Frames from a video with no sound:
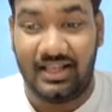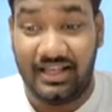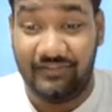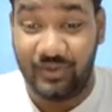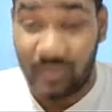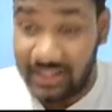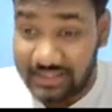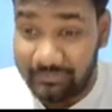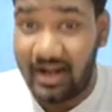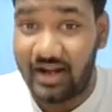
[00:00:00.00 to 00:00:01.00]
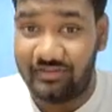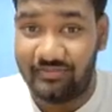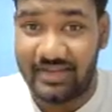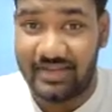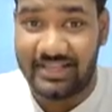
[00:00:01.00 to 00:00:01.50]
If you were a part of
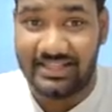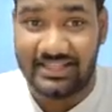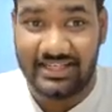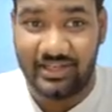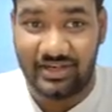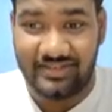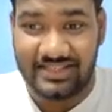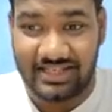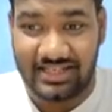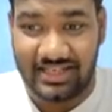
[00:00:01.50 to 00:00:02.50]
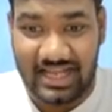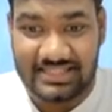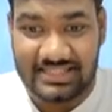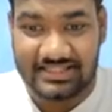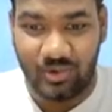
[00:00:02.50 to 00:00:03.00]
my theory or revision class,
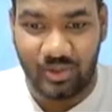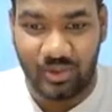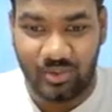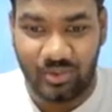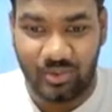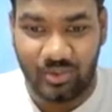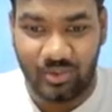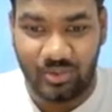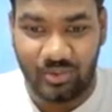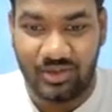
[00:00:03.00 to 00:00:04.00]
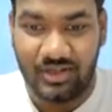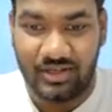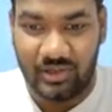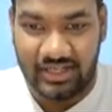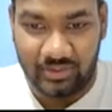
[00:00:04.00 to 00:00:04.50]
go to in
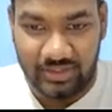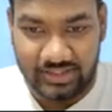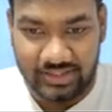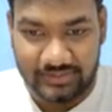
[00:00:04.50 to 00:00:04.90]
your tute.